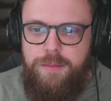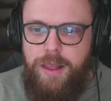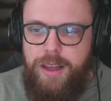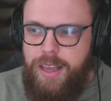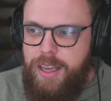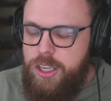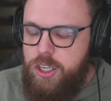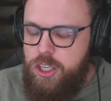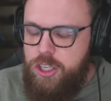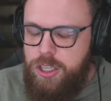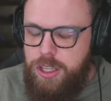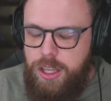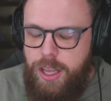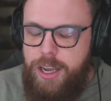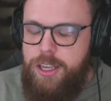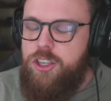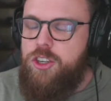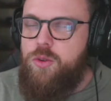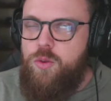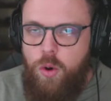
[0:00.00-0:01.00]
Like it just
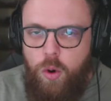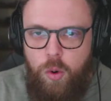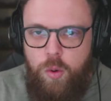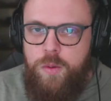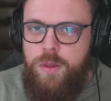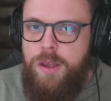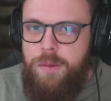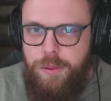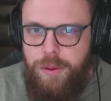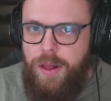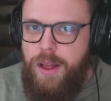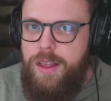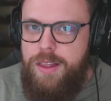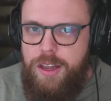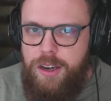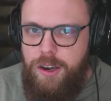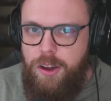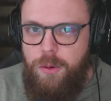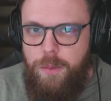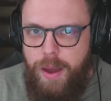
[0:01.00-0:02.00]
lets you only play
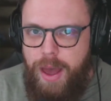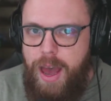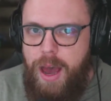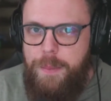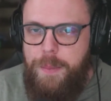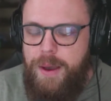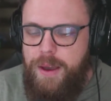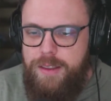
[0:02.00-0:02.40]
the new map.